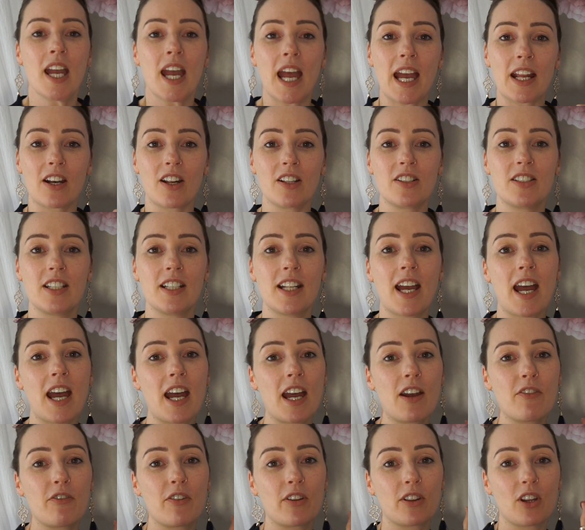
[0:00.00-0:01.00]
And I did
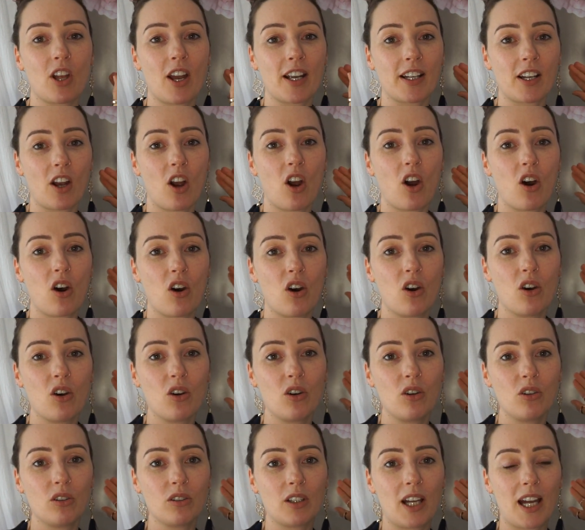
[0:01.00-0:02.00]
have like a
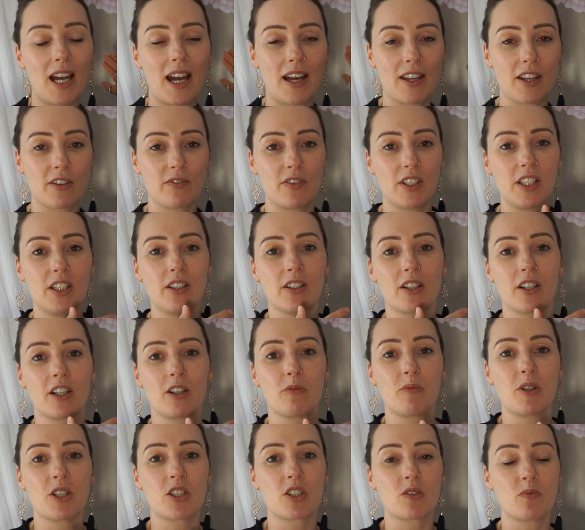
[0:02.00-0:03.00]
whole other video,
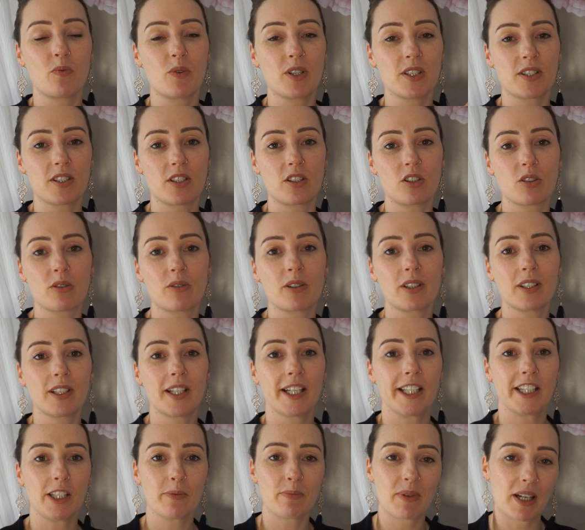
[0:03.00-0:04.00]
which was the toilet
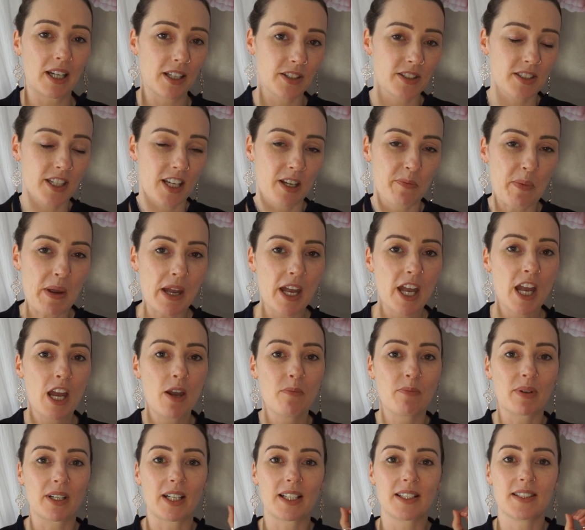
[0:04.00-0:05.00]
and the bathtub,
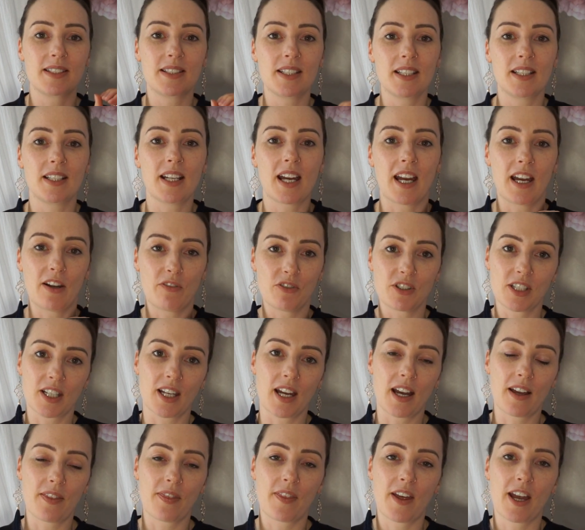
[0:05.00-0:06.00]
but I did have to
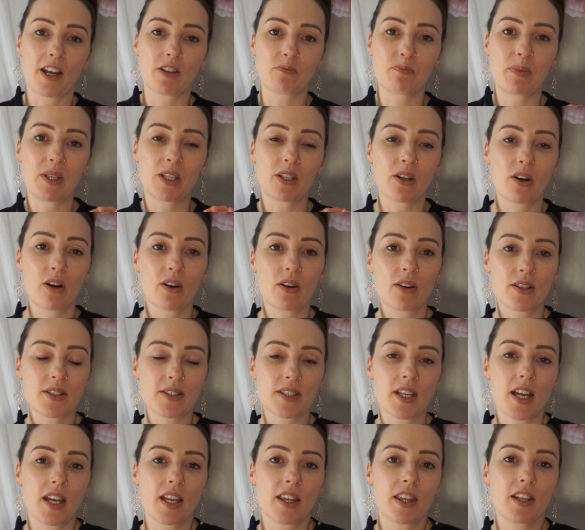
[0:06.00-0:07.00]
cut that
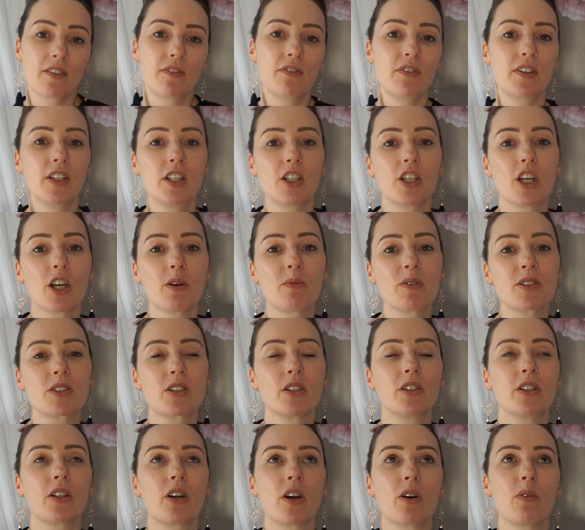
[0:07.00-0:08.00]
because the video was
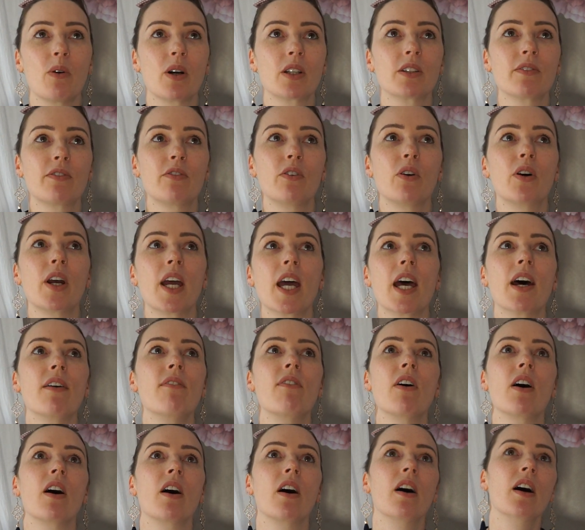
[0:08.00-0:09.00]
going to go on
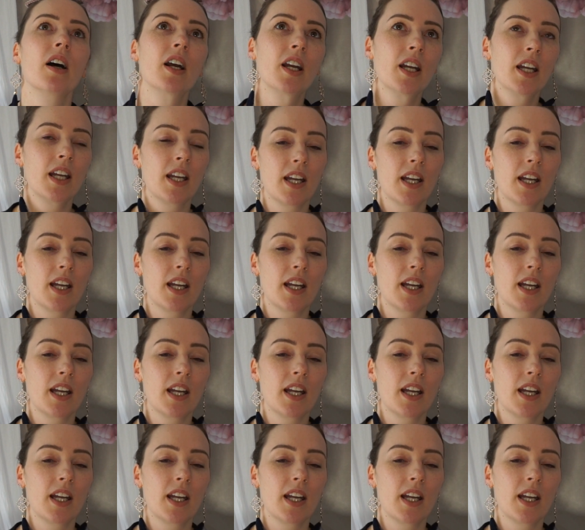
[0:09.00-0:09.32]
forever.